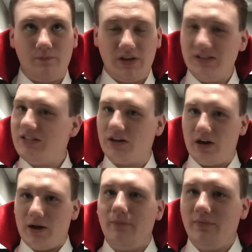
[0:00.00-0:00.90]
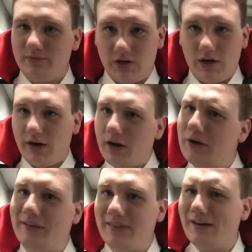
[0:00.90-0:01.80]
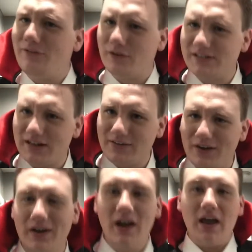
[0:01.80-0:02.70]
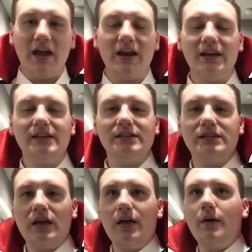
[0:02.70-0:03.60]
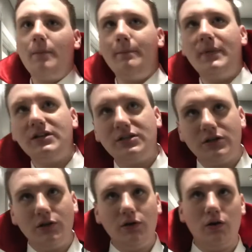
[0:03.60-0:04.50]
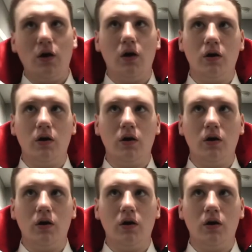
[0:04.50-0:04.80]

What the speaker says: Instagram. Sorry, couldn't think for a second there. It is Mr.